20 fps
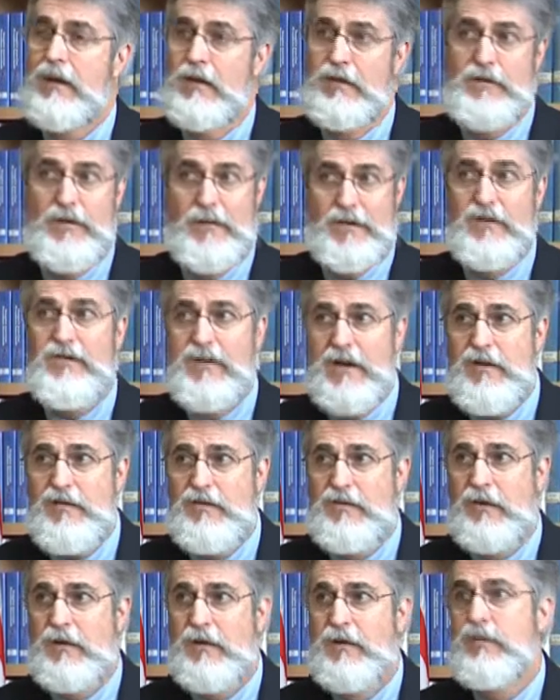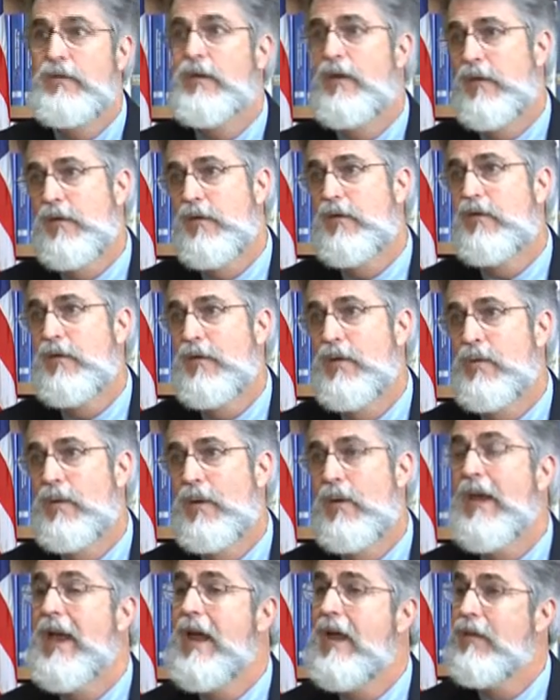to the teacher, to their
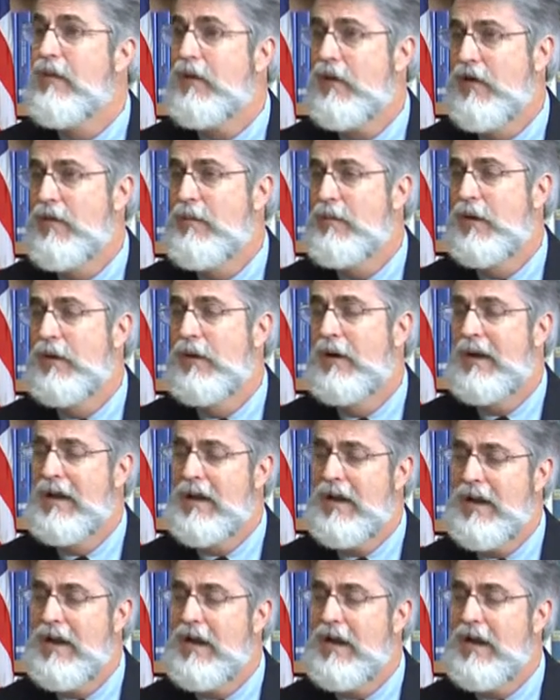school, and their community.